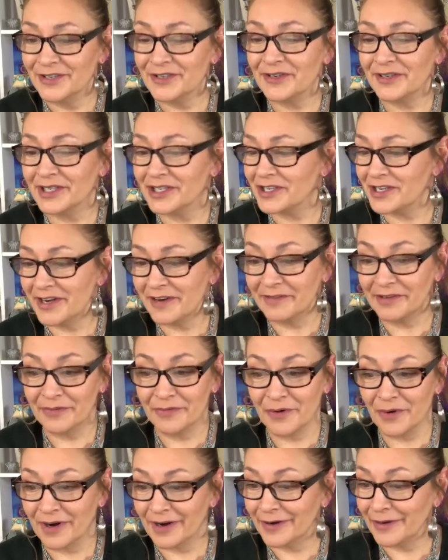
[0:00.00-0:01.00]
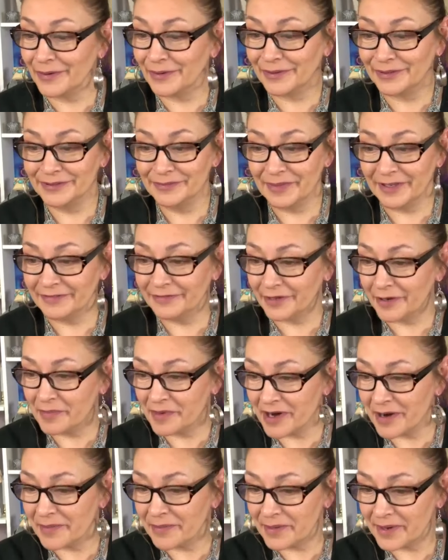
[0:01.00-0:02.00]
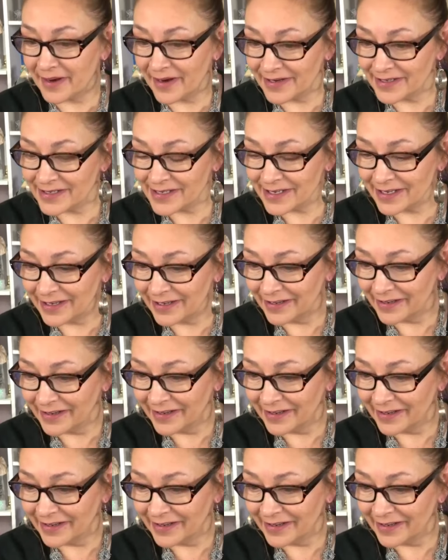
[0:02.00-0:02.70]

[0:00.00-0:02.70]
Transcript: Trish never wore gold before paparazzi.